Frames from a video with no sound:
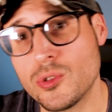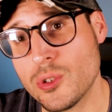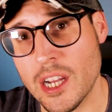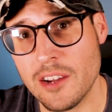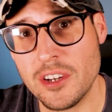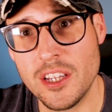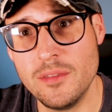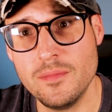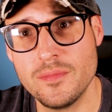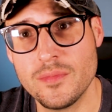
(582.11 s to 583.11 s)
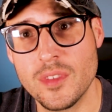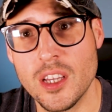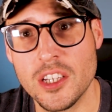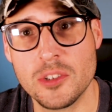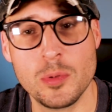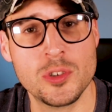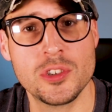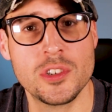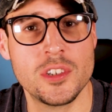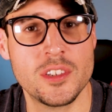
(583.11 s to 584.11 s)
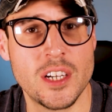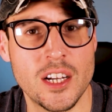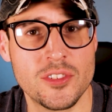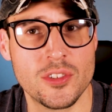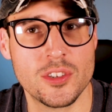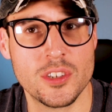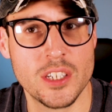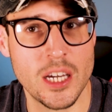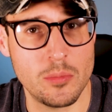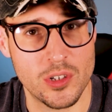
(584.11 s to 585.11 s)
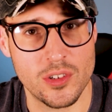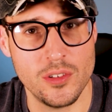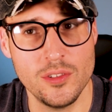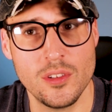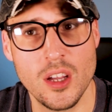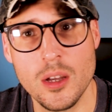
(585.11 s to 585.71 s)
drowning, exposure to toxic chemicals,